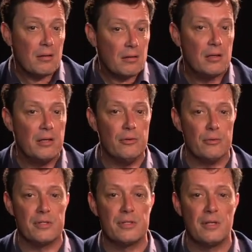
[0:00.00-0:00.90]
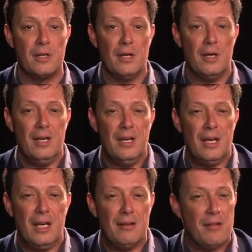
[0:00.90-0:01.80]
clues.
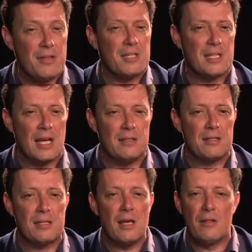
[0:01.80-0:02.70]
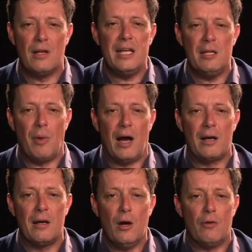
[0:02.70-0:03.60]
In this sense, the ladybug
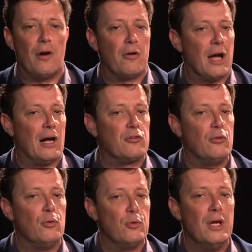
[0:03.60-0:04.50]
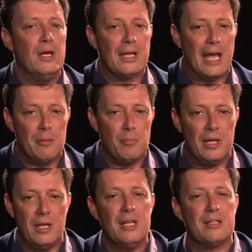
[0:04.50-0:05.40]
of our cartoon can
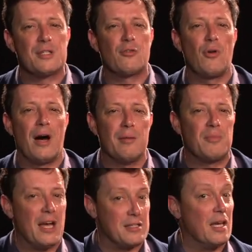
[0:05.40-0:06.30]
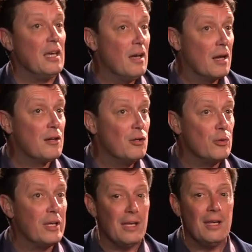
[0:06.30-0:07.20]
be described as a
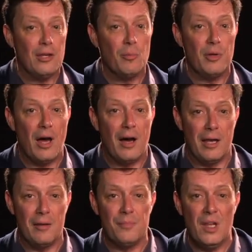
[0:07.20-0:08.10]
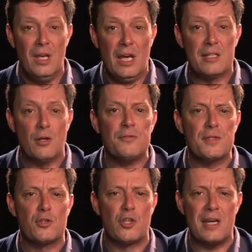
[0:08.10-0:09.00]
KuukiYomenai. It is often
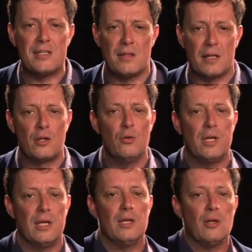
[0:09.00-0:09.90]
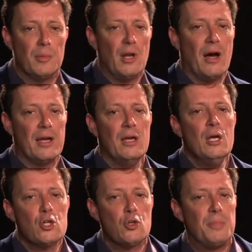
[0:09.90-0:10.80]
suggested that KuukiYomenai
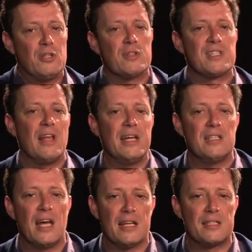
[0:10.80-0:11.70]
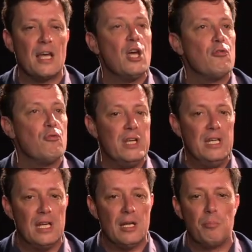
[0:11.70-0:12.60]
should be translated as
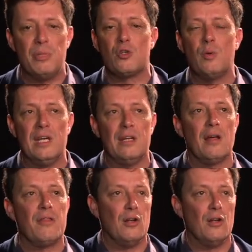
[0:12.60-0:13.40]
reading between the